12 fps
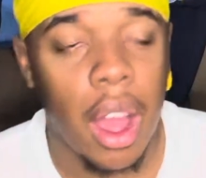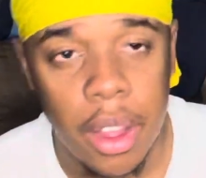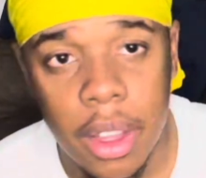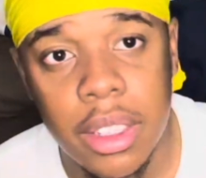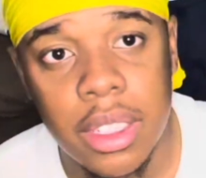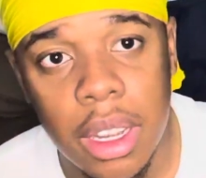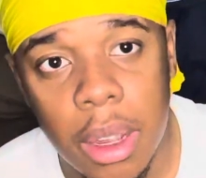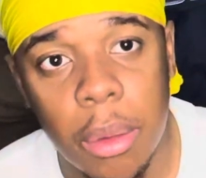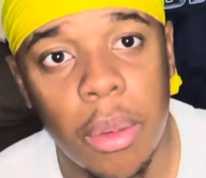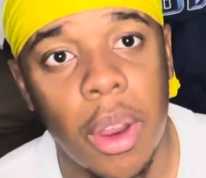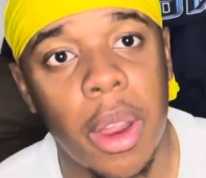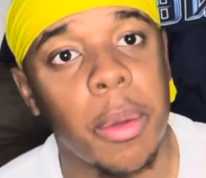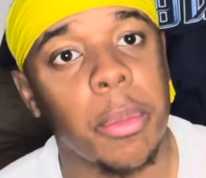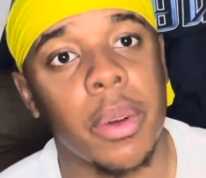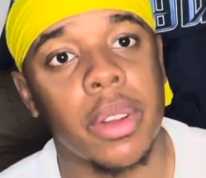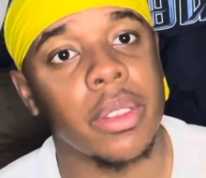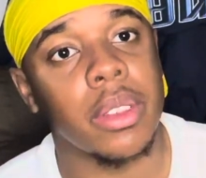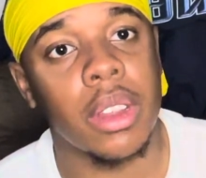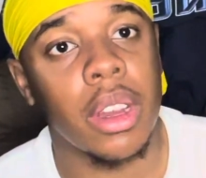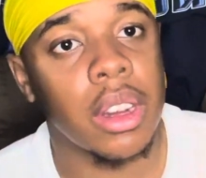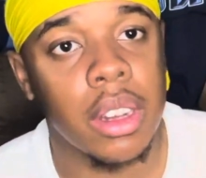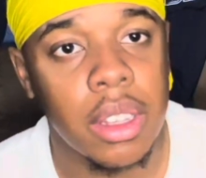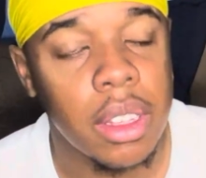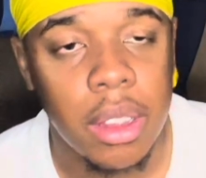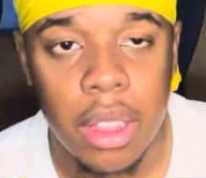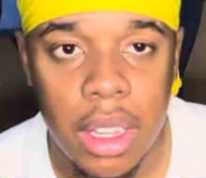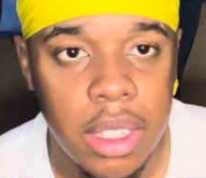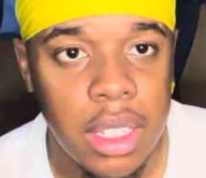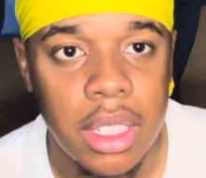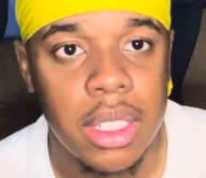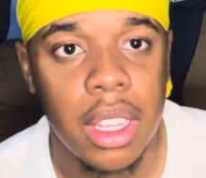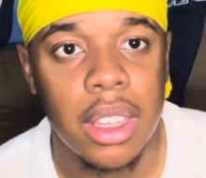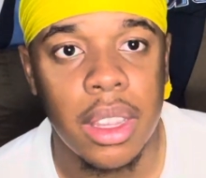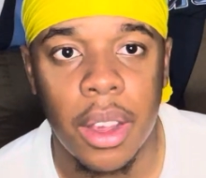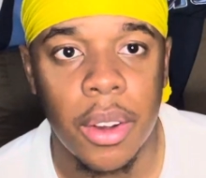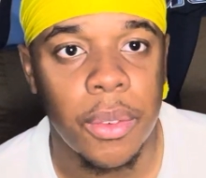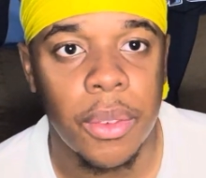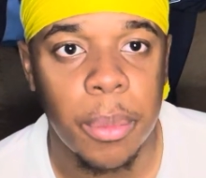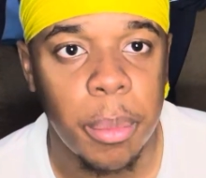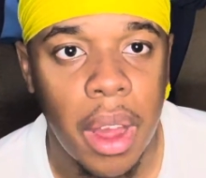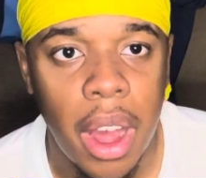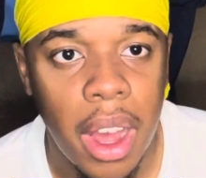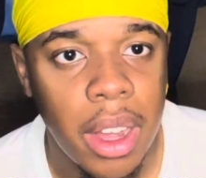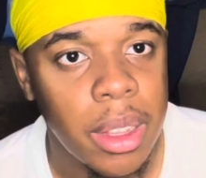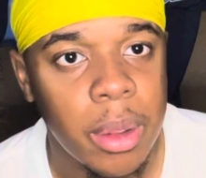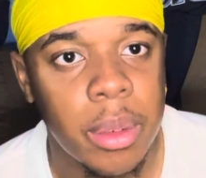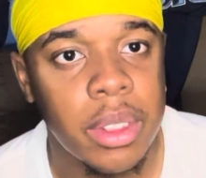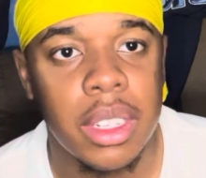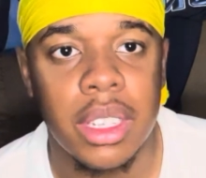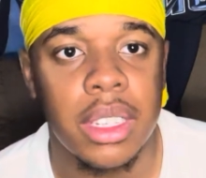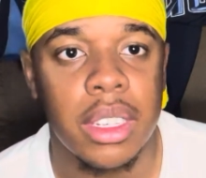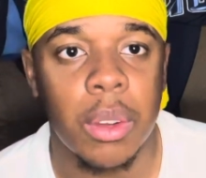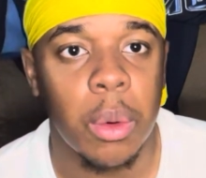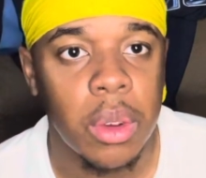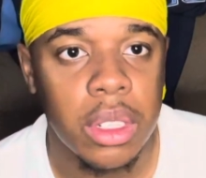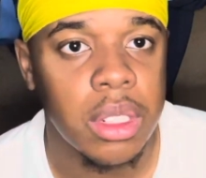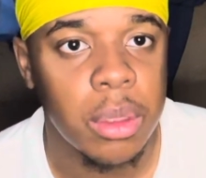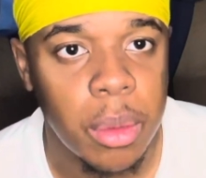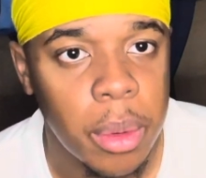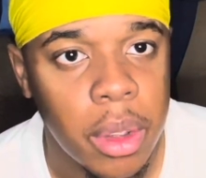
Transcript: it's an upgrade, but dog, it is the depth behind them is just questionable.